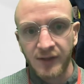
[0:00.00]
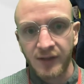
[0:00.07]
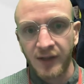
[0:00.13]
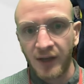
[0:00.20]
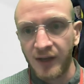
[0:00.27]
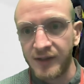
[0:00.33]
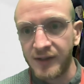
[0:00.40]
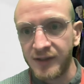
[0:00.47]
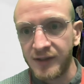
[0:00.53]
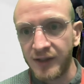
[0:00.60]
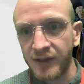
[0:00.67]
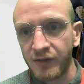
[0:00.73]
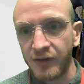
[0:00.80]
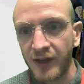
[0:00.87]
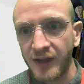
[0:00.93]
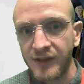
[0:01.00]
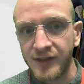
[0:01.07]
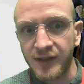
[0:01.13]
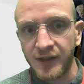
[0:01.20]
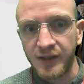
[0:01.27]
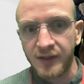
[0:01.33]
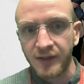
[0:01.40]
the artist that
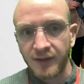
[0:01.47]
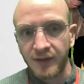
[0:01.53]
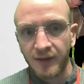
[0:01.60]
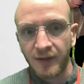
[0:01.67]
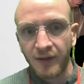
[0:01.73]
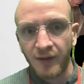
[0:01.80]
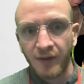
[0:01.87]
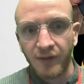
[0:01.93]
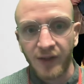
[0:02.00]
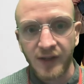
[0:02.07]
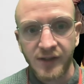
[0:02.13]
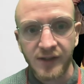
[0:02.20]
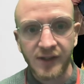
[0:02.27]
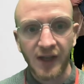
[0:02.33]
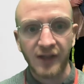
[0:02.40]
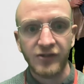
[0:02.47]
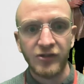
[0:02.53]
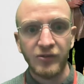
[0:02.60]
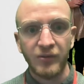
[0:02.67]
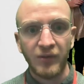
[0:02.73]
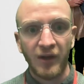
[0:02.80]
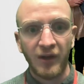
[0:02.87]
created this
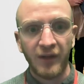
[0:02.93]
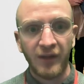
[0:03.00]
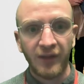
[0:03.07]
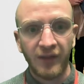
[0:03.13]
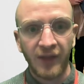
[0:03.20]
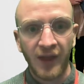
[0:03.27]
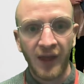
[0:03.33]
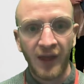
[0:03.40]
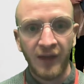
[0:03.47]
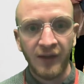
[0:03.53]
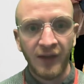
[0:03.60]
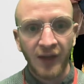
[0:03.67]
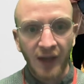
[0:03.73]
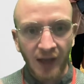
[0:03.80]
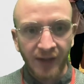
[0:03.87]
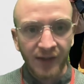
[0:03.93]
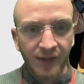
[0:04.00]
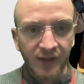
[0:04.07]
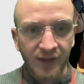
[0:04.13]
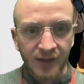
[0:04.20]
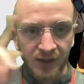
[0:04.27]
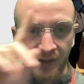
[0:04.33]
statue there. And
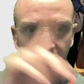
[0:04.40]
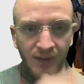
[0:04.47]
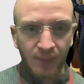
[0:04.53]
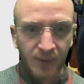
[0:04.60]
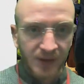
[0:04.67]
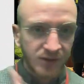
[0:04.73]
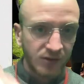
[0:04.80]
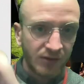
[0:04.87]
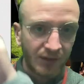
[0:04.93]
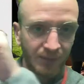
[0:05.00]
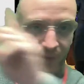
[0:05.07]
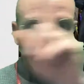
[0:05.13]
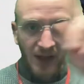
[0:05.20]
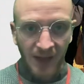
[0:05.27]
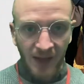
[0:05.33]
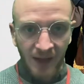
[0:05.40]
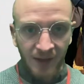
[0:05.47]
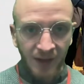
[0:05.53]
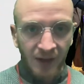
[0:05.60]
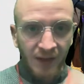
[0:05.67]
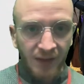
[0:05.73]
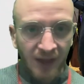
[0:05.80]
in the picture up there,
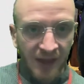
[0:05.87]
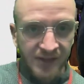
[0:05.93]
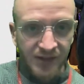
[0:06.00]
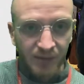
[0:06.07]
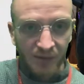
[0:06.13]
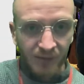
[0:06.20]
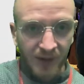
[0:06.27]
there's some of